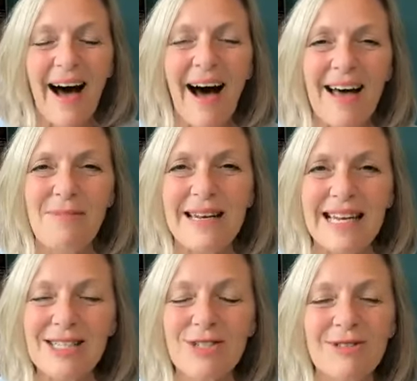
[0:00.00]
I've been
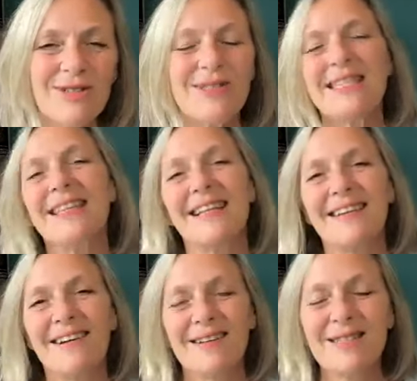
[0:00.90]
introducing the
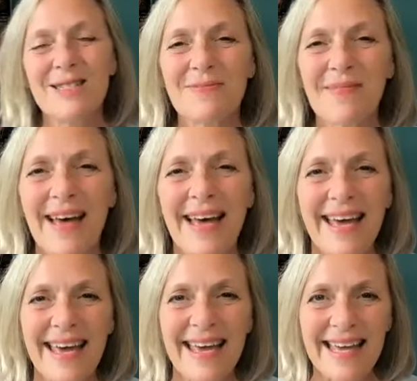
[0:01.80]
laws to
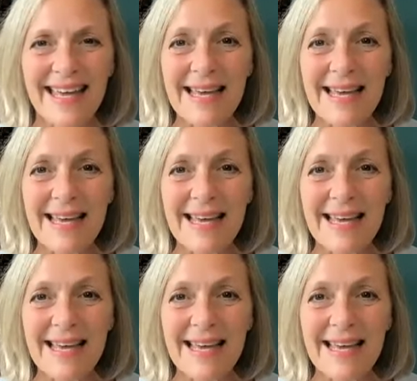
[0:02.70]
my